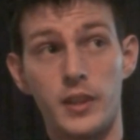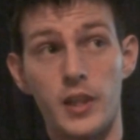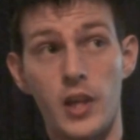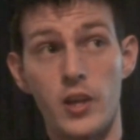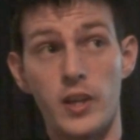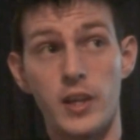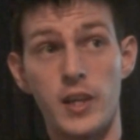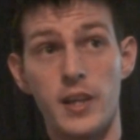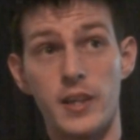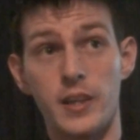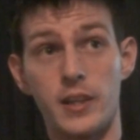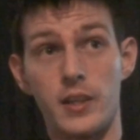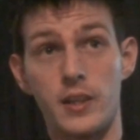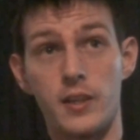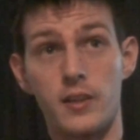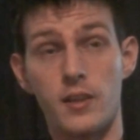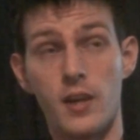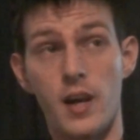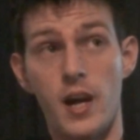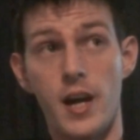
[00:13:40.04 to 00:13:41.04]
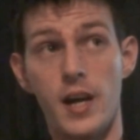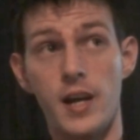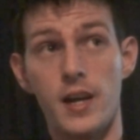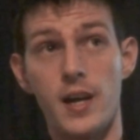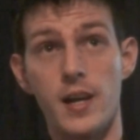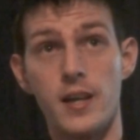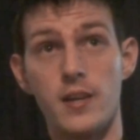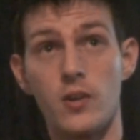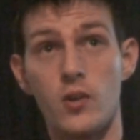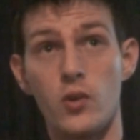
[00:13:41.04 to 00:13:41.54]
only other guy
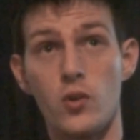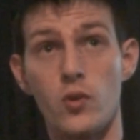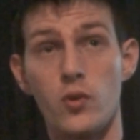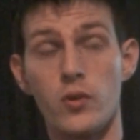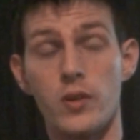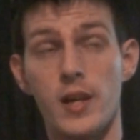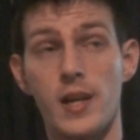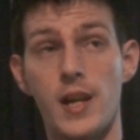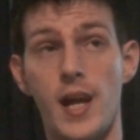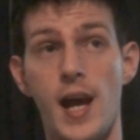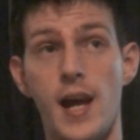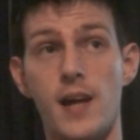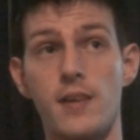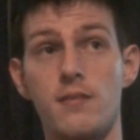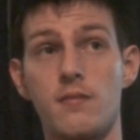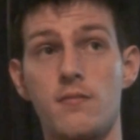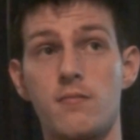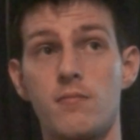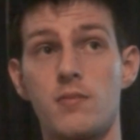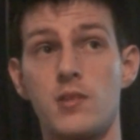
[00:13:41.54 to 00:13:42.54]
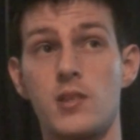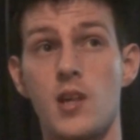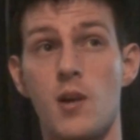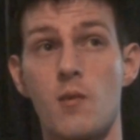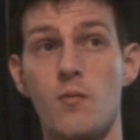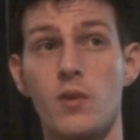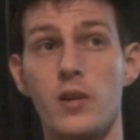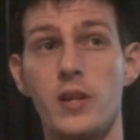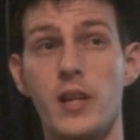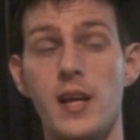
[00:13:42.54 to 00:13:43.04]
I knew that had
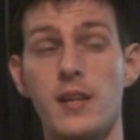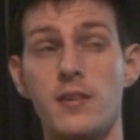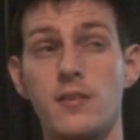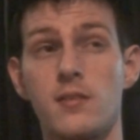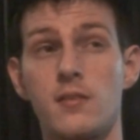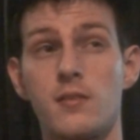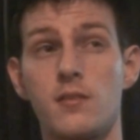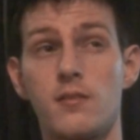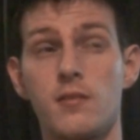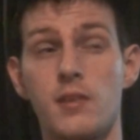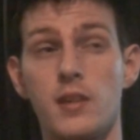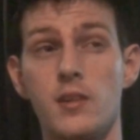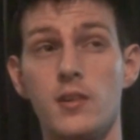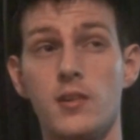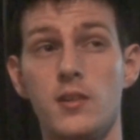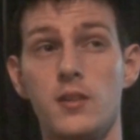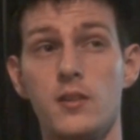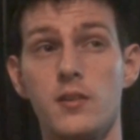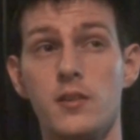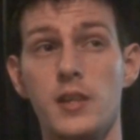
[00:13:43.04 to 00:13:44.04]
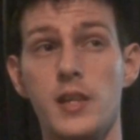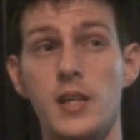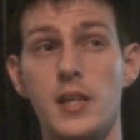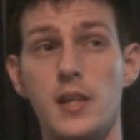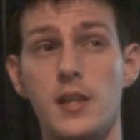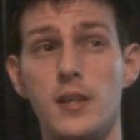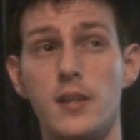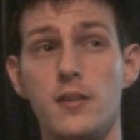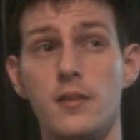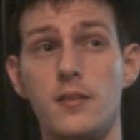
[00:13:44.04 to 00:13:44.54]
somewhat of that skill
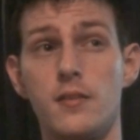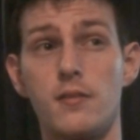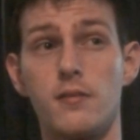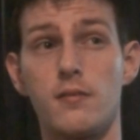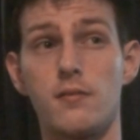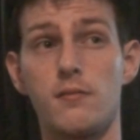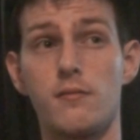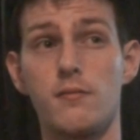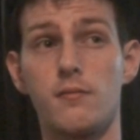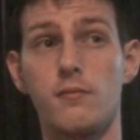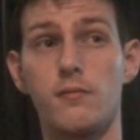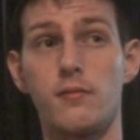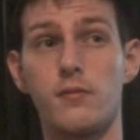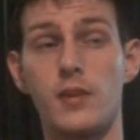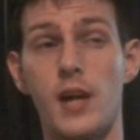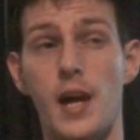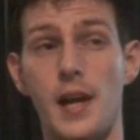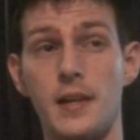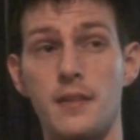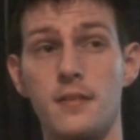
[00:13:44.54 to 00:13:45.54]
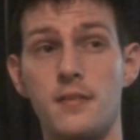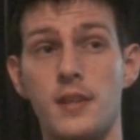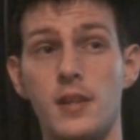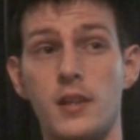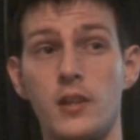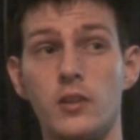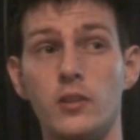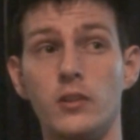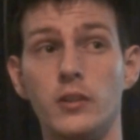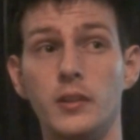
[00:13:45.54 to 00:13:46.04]
is kind of
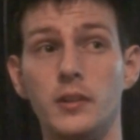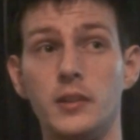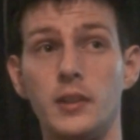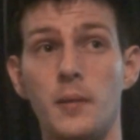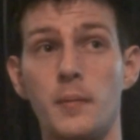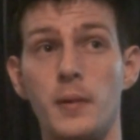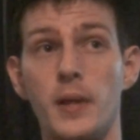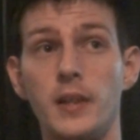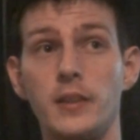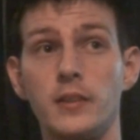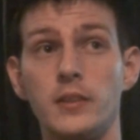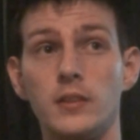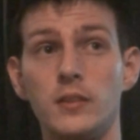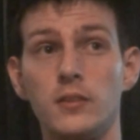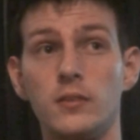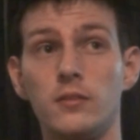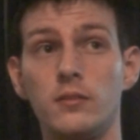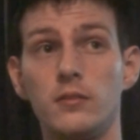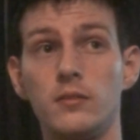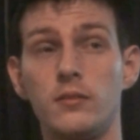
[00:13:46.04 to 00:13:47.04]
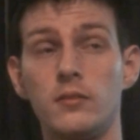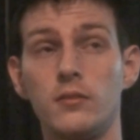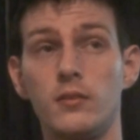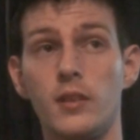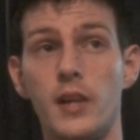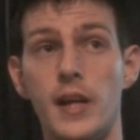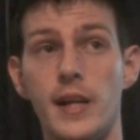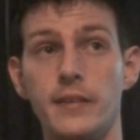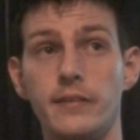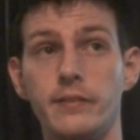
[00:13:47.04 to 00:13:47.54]
cynical in some cases.
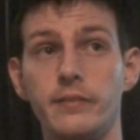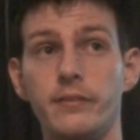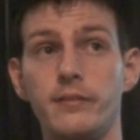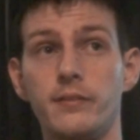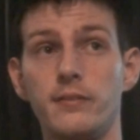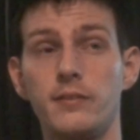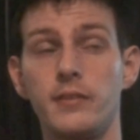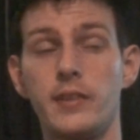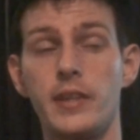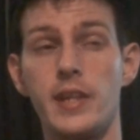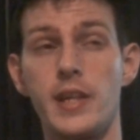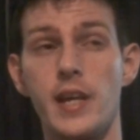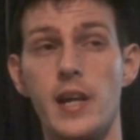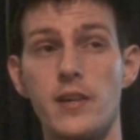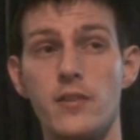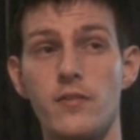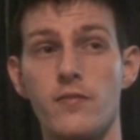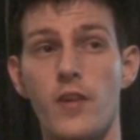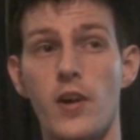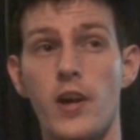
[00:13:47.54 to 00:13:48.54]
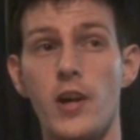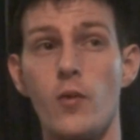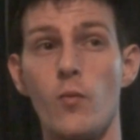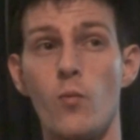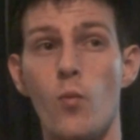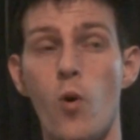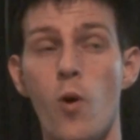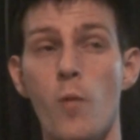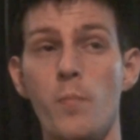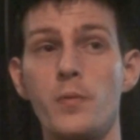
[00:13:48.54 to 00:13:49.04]
He has very
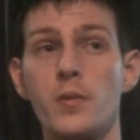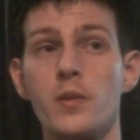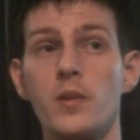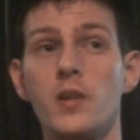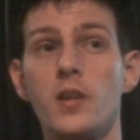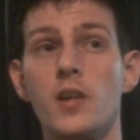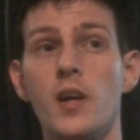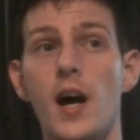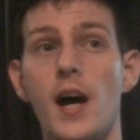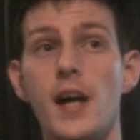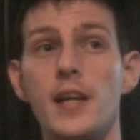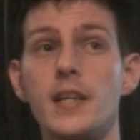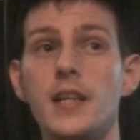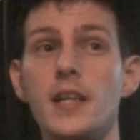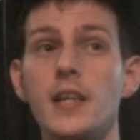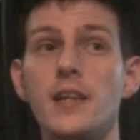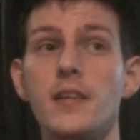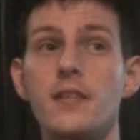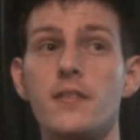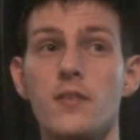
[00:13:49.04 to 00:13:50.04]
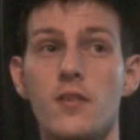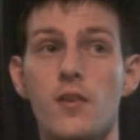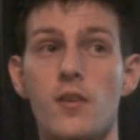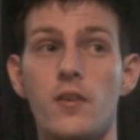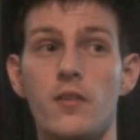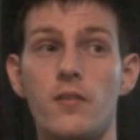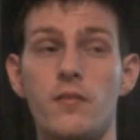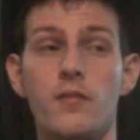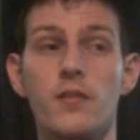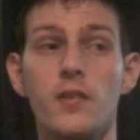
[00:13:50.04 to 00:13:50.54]
warped ideas
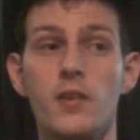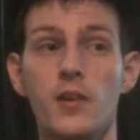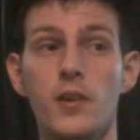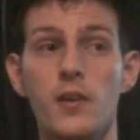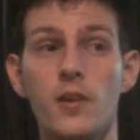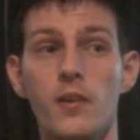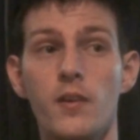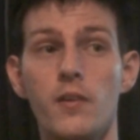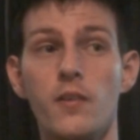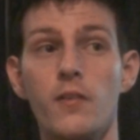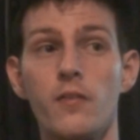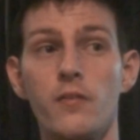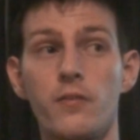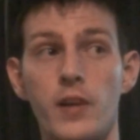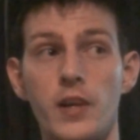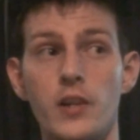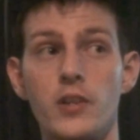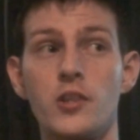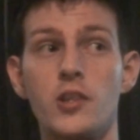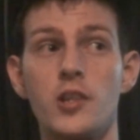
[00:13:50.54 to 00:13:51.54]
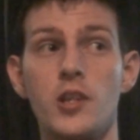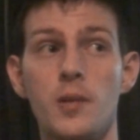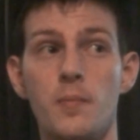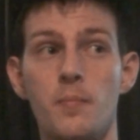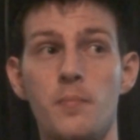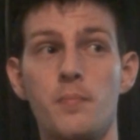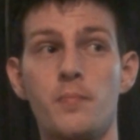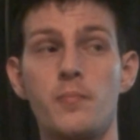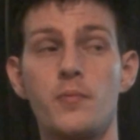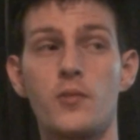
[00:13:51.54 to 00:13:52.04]
on
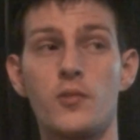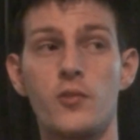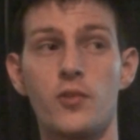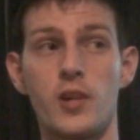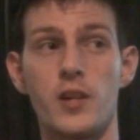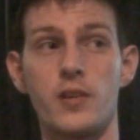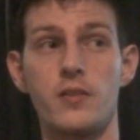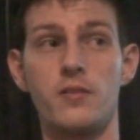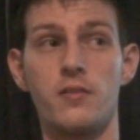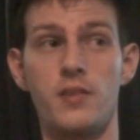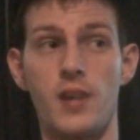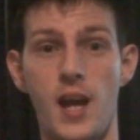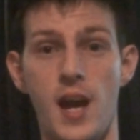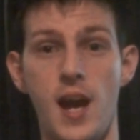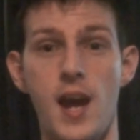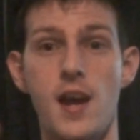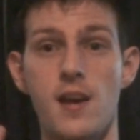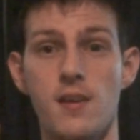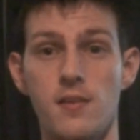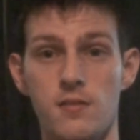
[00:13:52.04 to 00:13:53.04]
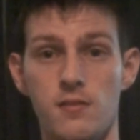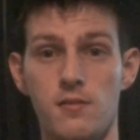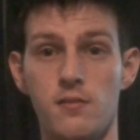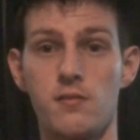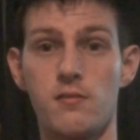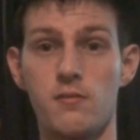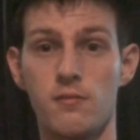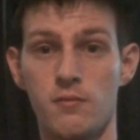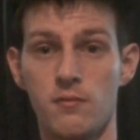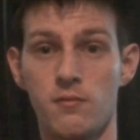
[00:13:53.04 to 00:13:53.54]
friendship, trust, and
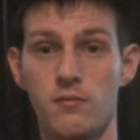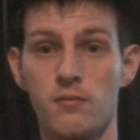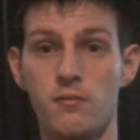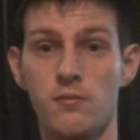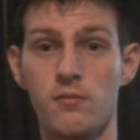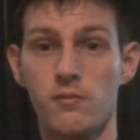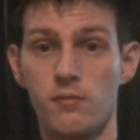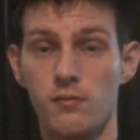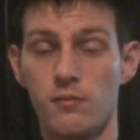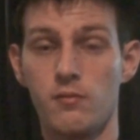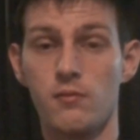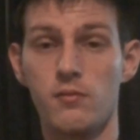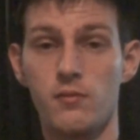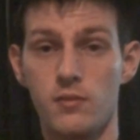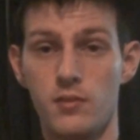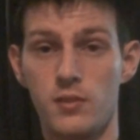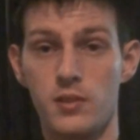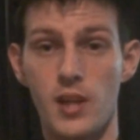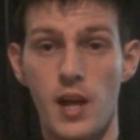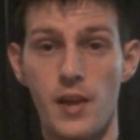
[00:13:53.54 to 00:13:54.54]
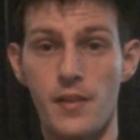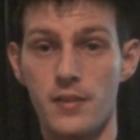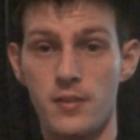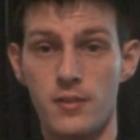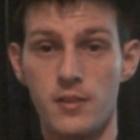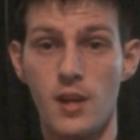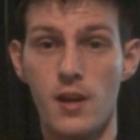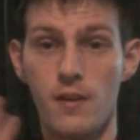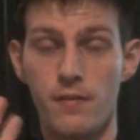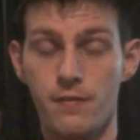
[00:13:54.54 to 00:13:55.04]
other
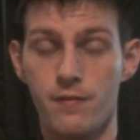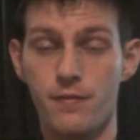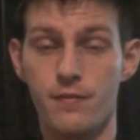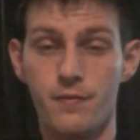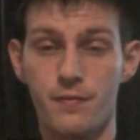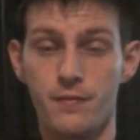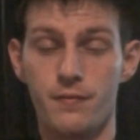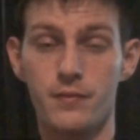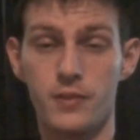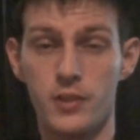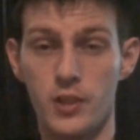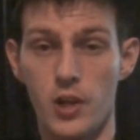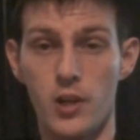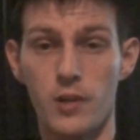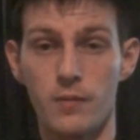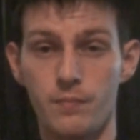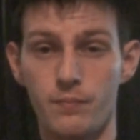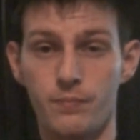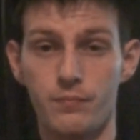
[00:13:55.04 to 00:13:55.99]
stuff. So